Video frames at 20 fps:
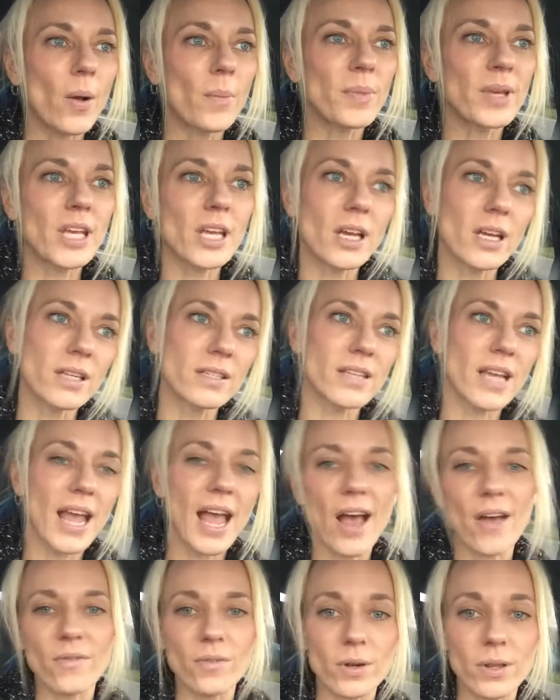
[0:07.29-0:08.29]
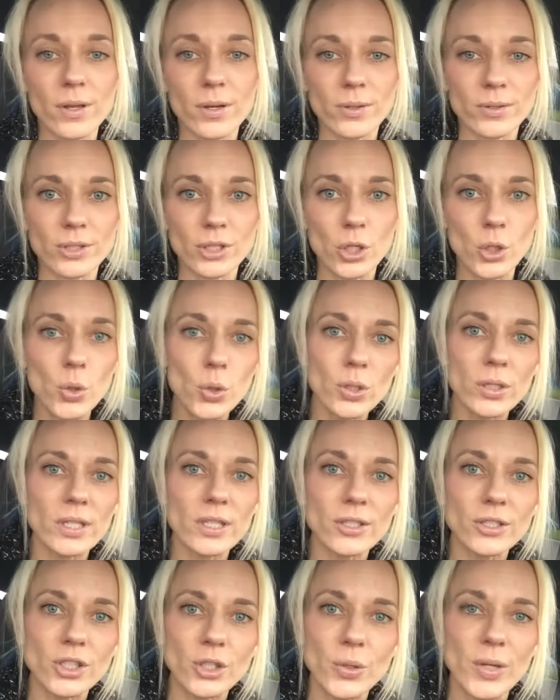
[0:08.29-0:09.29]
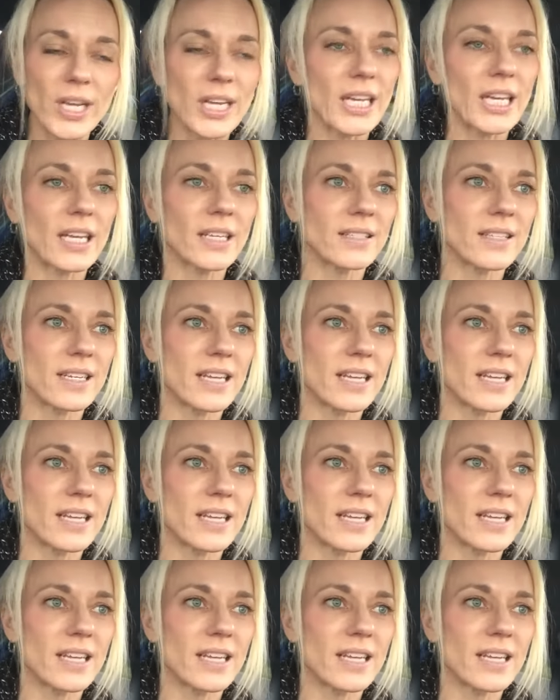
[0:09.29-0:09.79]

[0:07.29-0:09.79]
because I have one of those cool little doohickeys